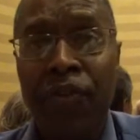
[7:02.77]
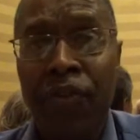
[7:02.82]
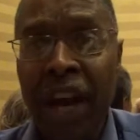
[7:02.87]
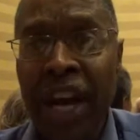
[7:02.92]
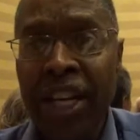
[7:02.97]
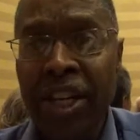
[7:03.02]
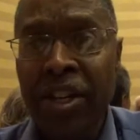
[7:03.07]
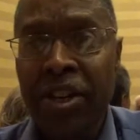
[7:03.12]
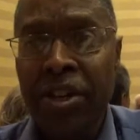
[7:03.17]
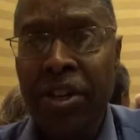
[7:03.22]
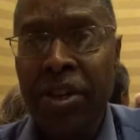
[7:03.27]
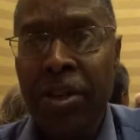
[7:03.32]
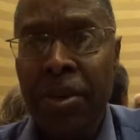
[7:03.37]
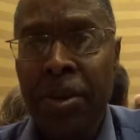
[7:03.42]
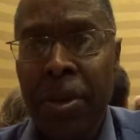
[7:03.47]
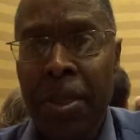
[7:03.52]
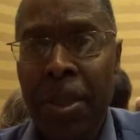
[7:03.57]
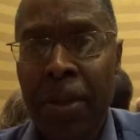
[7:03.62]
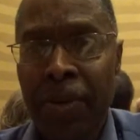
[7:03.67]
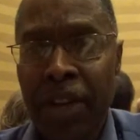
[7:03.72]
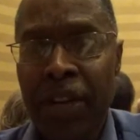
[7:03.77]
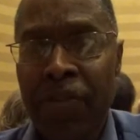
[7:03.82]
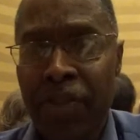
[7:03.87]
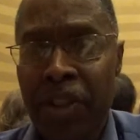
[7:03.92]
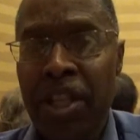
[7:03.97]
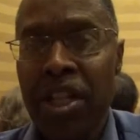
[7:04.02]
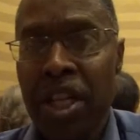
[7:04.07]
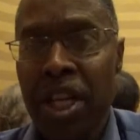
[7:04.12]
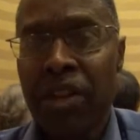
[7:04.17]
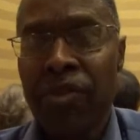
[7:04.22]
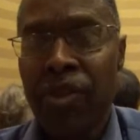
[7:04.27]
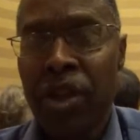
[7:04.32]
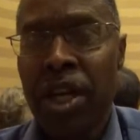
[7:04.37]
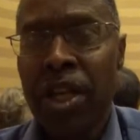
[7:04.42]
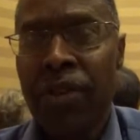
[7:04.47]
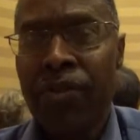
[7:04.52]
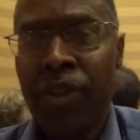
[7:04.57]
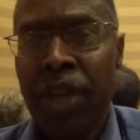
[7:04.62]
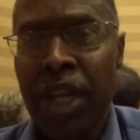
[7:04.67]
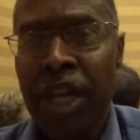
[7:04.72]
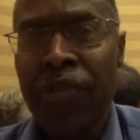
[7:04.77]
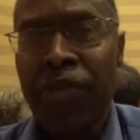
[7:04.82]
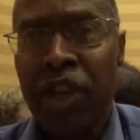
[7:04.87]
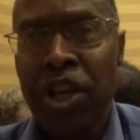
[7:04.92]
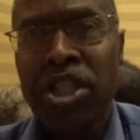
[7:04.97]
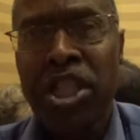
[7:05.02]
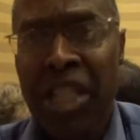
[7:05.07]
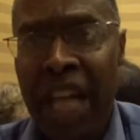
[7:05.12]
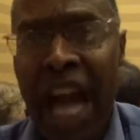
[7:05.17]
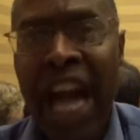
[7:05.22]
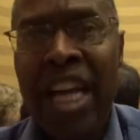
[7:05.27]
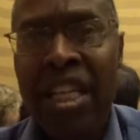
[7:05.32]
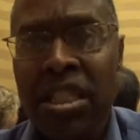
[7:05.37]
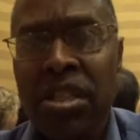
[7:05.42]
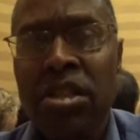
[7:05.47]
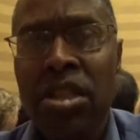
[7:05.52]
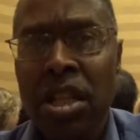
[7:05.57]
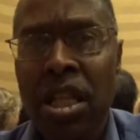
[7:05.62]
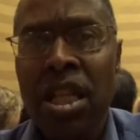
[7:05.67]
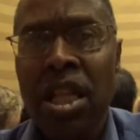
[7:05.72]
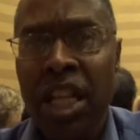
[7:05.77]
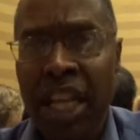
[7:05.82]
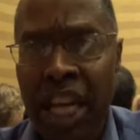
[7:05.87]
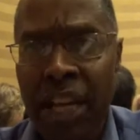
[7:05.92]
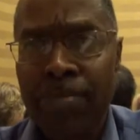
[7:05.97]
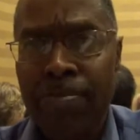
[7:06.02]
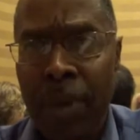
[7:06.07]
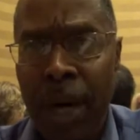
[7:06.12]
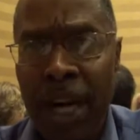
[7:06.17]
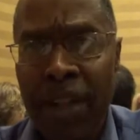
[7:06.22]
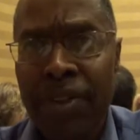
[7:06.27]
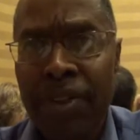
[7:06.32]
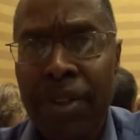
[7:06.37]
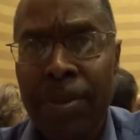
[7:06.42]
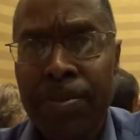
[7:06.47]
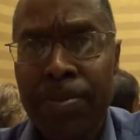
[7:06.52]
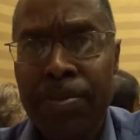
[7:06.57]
a fighter, if there's an accidental headbutt,